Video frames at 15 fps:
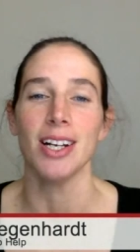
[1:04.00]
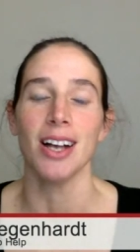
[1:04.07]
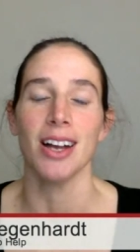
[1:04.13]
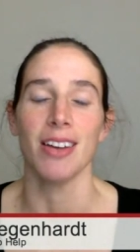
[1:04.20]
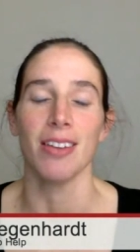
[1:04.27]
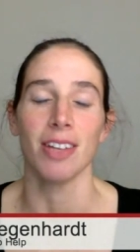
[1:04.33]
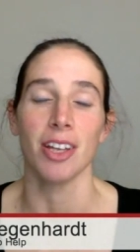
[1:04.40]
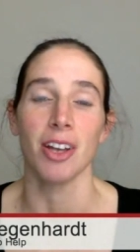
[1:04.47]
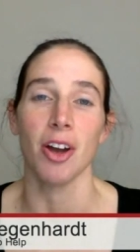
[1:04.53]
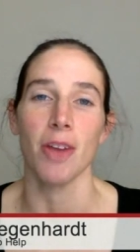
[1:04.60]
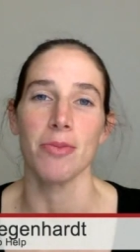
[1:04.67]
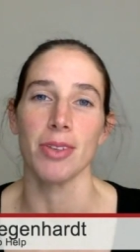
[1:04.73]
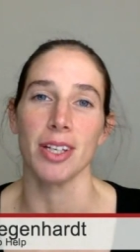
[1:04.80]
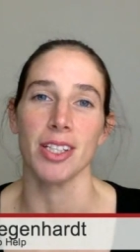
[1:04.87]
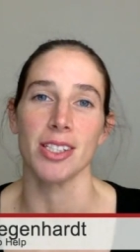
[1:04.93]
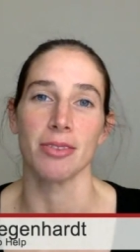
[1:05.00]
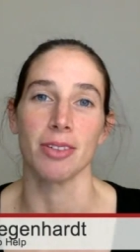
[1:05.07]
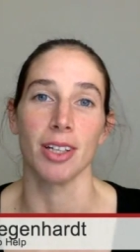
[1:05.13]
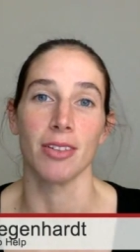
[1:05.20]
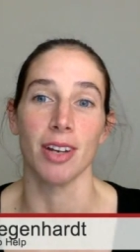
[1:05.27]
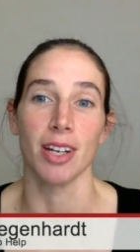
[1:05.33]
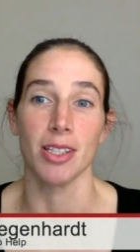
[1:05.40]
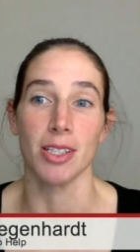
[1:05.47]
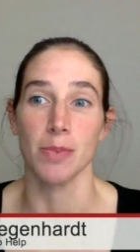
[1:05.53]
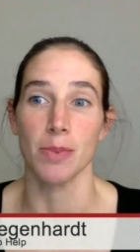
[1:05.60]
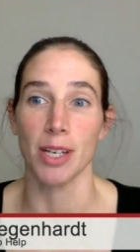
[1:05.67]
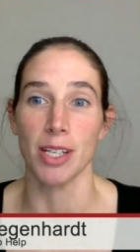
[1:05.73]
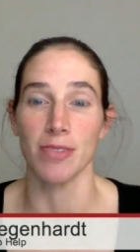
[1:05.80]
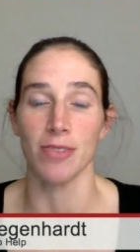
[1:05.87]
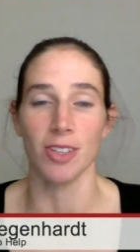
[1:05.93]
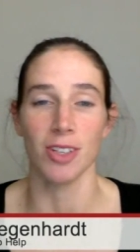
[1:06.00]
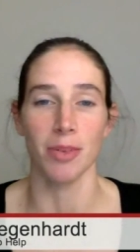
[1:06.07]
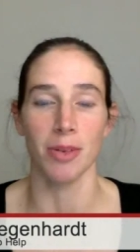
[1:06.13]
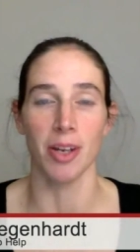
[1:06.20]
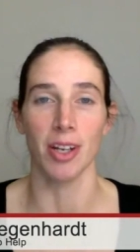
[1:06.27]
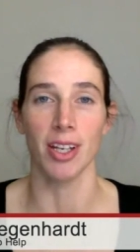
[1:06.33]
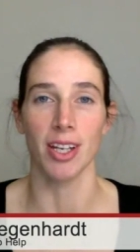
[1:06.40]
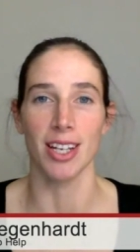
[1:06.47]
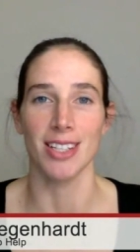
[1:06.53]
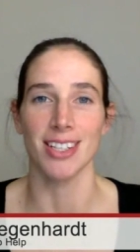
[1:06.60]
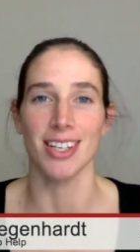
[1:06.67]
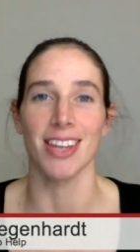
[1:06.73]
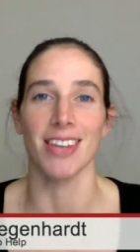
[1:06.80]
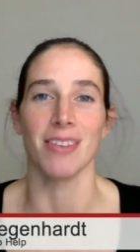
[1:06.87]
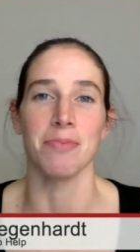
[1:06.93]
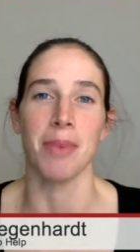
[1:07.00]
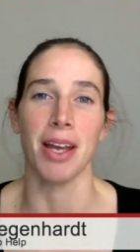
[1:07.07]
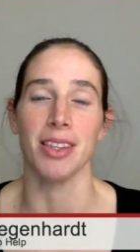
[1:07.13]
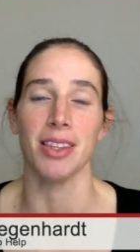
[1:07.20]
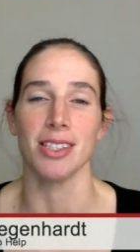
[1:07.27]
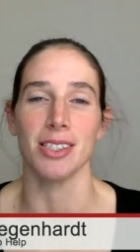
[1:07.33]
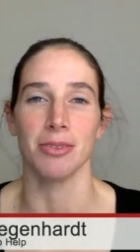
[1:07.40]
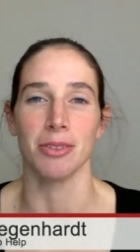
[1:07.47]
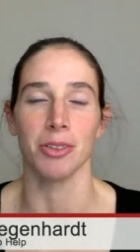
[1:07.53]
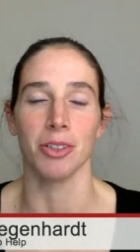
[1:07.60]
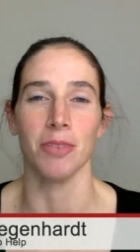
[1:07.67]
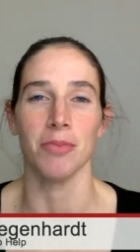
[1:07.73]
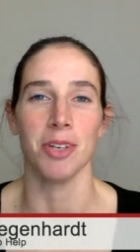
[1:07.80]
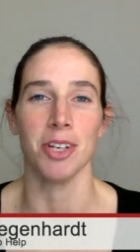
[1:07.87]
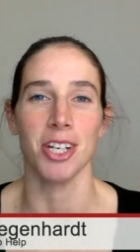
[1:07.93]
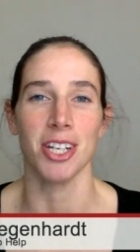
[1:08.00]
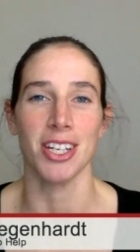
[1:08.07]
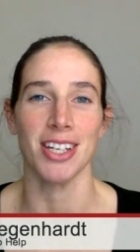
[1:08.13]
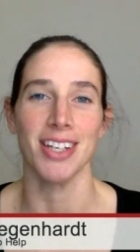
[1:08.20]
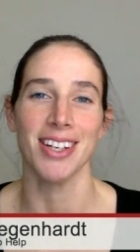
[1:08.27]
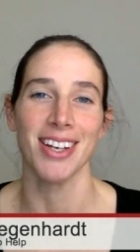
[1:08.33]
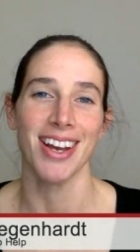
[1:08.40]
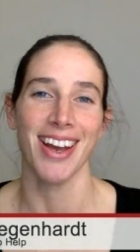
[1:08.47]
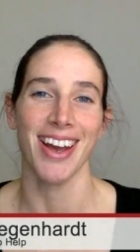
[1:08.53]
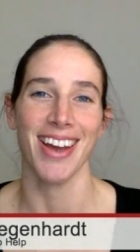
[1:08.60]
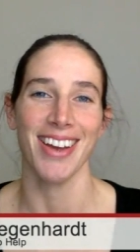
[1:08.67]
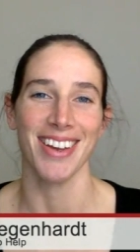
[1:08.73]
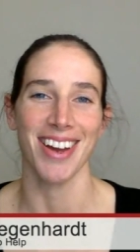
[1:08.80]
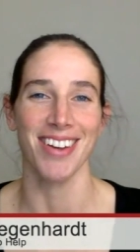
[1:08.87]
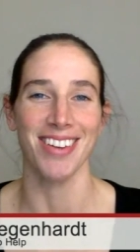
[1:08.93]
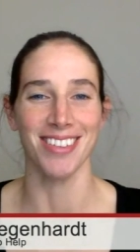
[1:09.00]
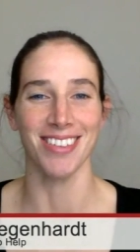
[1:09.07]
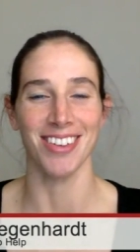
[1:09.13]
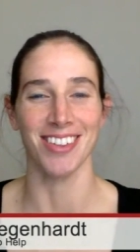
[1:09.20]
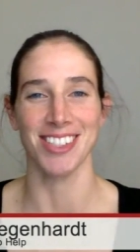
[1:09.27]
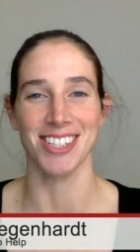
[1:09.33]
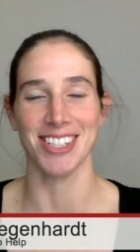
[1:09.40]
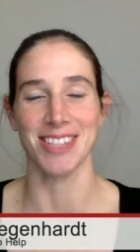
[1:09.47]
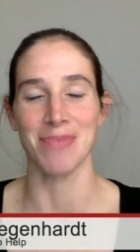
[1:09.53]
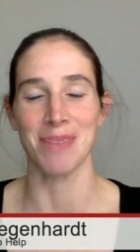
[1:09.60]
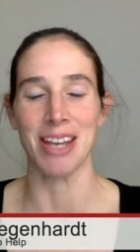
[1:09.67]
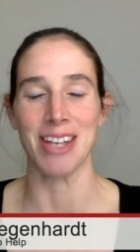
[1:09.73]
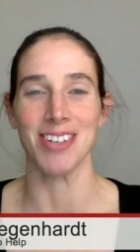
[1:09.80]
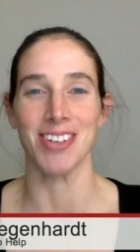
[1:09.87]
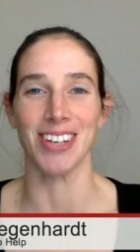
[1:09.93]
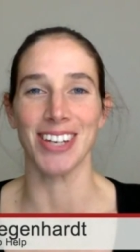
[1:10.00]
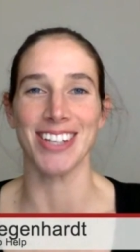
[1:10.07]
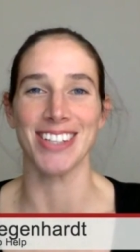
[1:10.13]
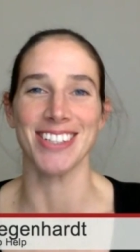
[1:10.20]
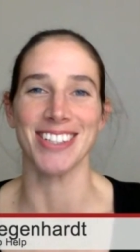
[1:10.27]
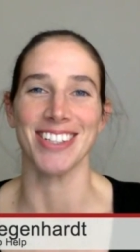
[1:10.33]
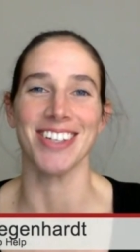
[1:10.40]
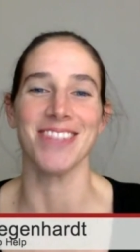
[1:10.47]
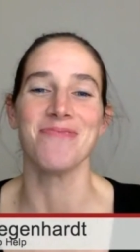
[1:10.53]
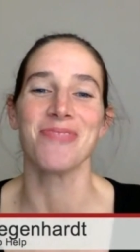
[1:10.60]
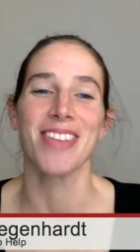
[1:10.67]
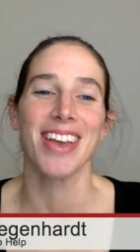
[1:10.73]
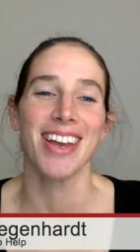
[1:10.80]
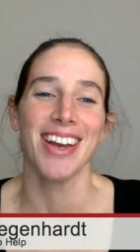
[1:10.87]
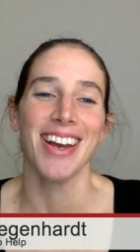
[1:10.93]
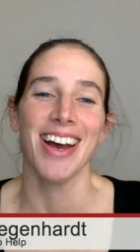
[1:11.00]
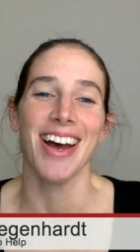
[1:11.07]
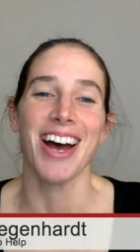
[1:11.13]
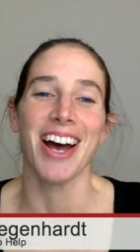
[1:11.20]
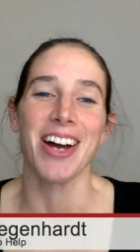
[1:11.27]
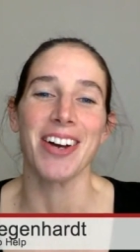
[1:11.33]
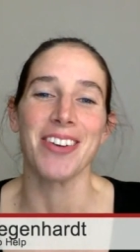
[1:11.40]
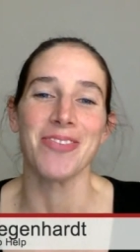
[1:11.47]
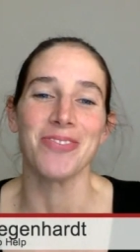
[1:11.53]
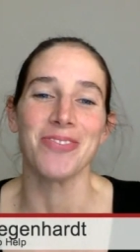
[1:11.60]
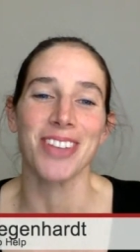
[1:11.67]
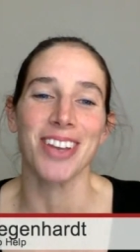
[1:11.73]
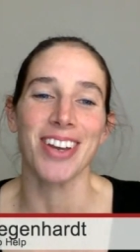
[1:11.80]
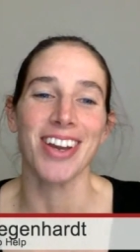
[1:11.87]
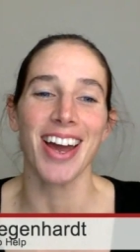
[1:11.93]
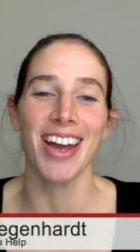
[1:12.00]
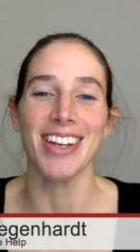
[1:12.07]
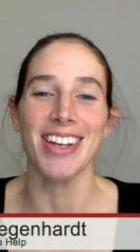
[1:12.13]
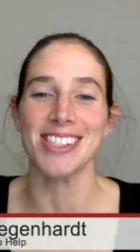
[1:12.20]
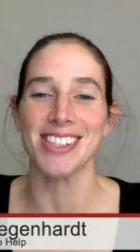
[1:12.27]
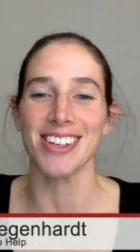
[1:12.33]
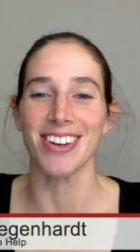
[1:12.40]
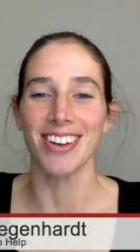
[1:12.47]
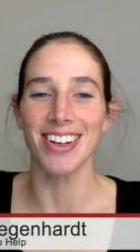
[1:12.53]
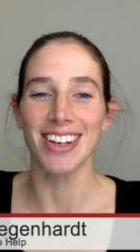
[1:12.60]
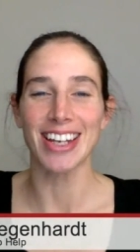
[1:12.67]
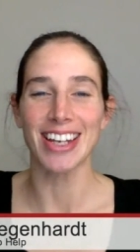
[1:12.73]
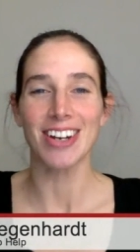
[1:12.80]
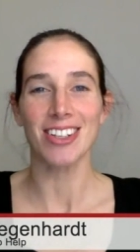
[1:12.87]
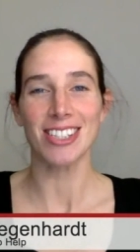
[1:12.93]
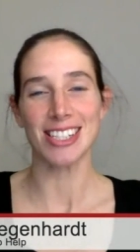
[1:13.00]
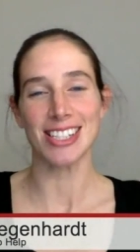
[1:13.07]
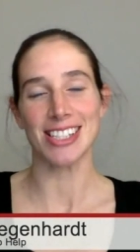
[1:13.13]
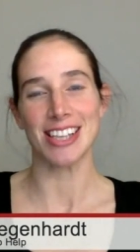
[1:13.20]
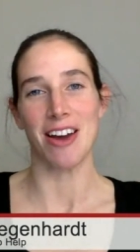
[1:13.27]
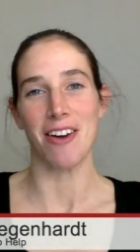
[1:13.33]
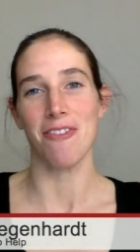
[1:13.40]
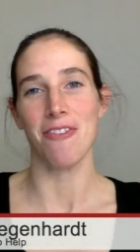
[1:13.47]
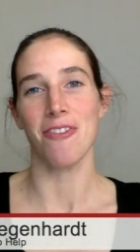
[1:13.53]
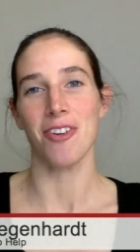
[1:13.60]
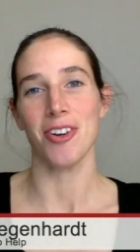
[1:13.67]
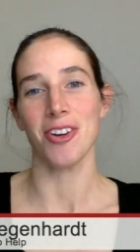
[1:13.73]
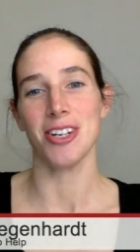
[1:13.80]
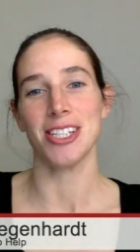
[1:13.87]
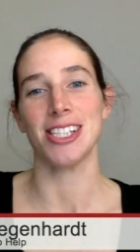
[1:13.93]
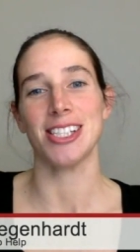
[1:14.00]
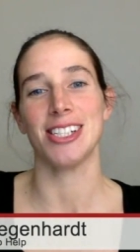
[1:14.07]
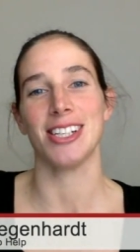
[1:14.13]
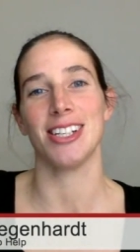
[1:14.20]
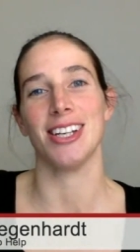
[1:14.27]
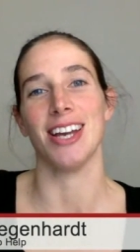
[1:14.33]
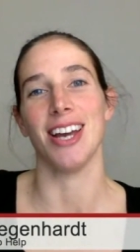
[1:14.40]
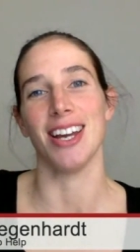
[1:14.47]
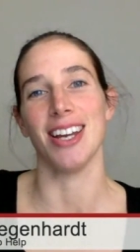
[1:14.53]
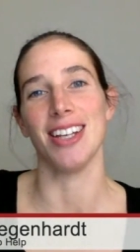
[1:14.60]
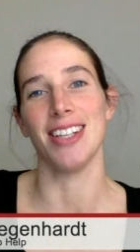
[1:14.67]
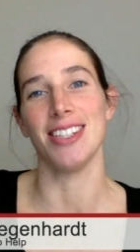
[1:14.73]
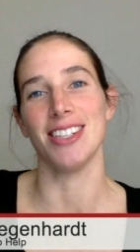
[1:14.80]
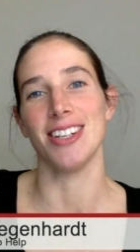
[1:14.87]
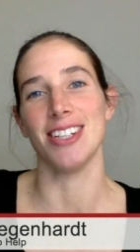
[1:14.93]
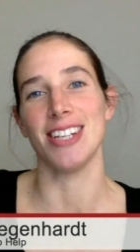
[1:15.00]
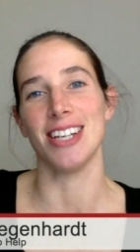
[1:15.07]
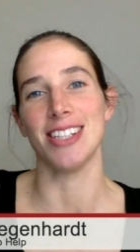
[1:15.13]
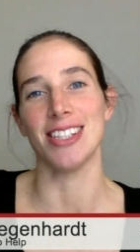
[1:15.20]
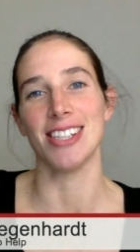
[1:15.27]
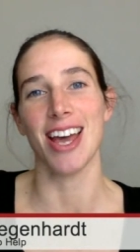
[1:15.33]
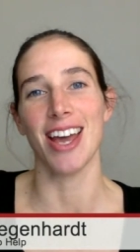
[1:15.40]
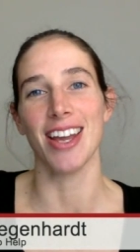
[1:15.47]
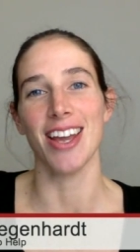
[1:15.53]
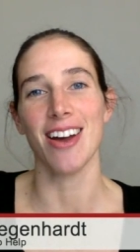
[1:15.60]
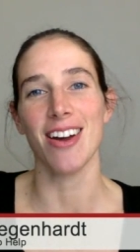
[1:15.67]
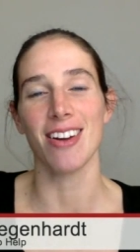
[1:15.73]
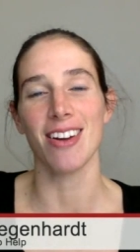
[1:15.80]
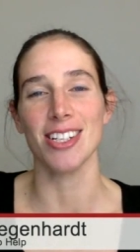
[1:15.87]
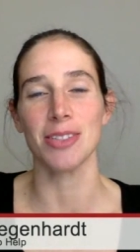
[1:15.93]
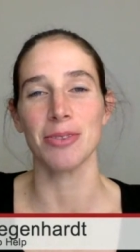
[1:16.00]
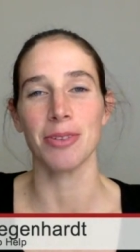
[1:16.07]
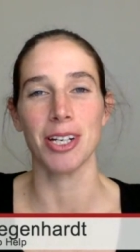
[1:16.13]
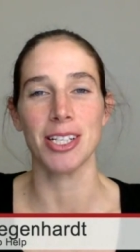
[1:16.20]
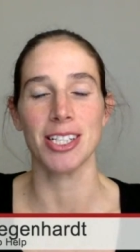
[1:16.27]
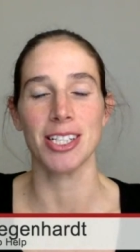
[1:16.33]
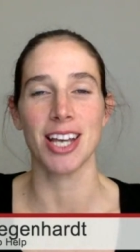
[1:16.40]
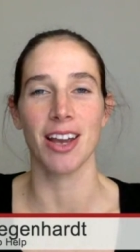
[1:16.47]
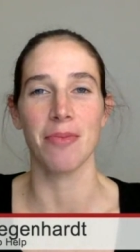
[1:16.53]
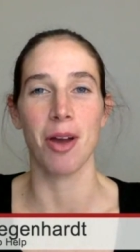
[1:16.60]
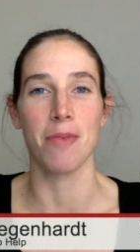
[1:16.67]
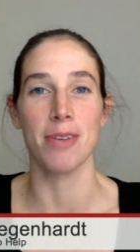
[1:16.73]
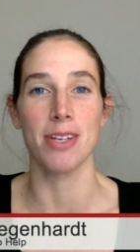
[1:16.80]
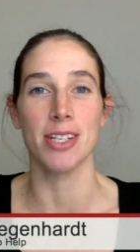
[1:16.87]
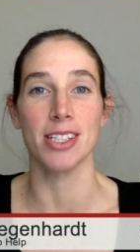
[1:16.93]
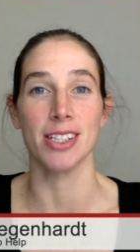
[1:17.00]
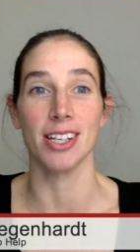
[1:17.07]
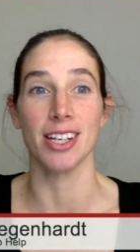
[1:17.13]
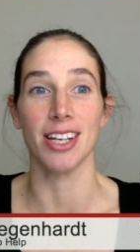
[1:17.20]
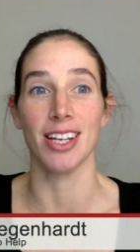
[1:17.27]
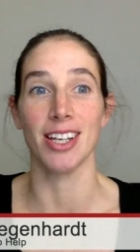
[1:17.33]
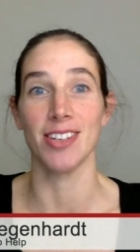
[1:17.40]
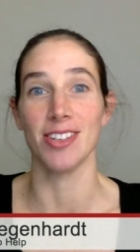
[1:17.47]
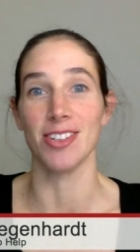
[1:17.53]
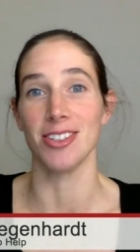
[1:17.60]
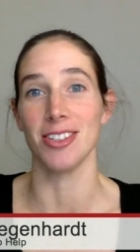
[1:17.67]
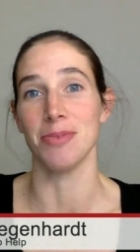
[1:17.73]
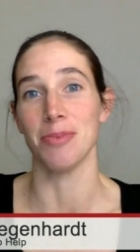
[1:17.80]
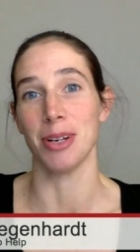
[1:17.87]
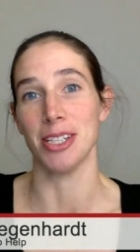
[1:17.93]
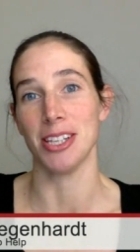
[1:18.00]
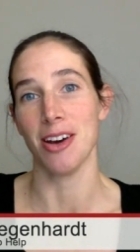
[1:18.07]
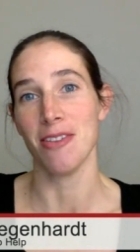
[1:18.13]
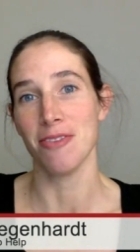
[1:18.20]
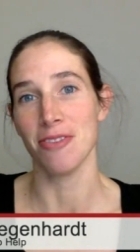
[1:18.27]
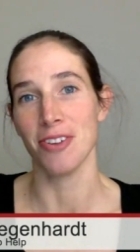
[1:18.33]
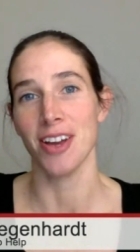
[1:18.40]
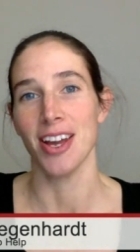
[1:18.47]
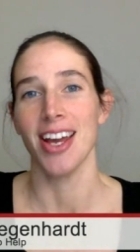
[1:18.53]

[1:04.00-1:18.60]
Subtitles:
And I really hope that that's a really great space for you to be able to get together and make this a real community hangout and not just me talking to you. Okay, so because this is our first Inside Dancers Hangout, I just wanted to take a moment to introduce myself